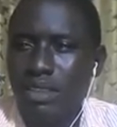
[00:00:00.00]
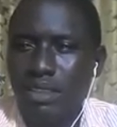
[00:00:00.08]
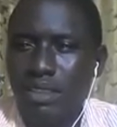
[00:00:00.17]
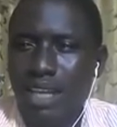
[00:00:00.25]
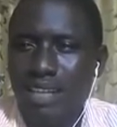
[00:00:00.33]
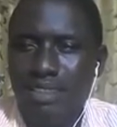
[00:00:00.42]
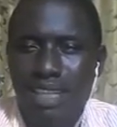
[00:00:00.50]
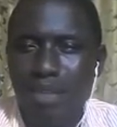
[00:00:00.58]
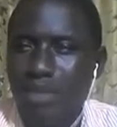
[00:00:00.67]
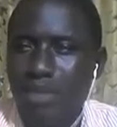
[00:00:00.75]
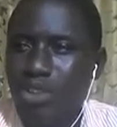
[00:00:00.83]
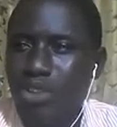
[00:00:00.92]
the tax
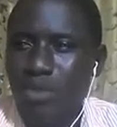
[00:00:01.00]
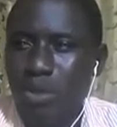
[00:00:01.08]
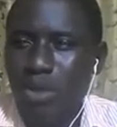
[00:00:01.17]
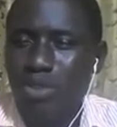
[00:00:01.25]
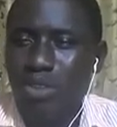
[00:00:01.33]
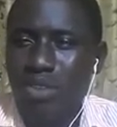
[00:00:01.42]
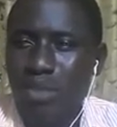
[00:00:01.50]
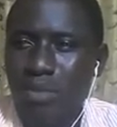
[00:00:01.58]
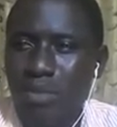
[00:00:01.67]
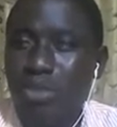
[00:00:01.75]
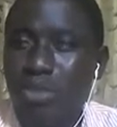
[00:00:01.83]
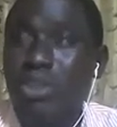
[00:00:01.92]
liability of a
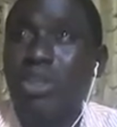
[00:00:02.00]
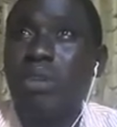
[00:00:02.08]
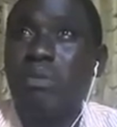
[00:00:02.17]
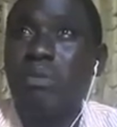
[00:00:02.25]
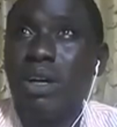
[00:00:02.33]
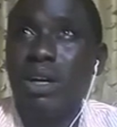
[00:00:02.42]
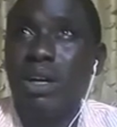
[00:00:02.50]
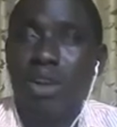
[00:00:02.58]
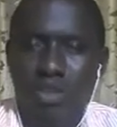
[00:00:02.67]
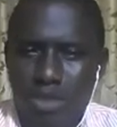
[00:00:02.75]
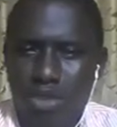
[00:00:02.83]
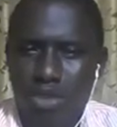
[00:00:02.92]
petroleum
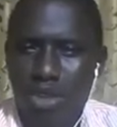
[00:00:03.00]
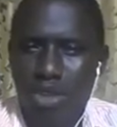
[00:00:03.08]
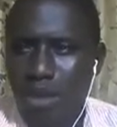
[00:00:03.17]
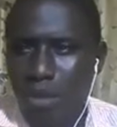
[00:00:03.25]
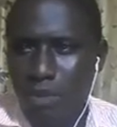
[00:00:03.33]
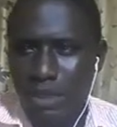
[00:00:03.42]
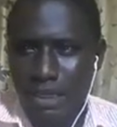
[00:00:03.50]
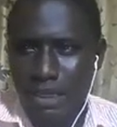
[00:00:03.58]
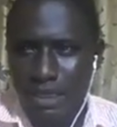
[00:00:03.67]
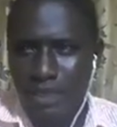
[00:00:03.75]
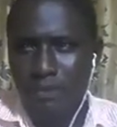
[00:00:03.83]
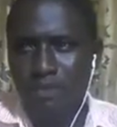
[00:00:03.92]

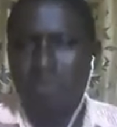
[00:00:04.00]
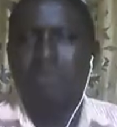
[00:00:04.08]
company?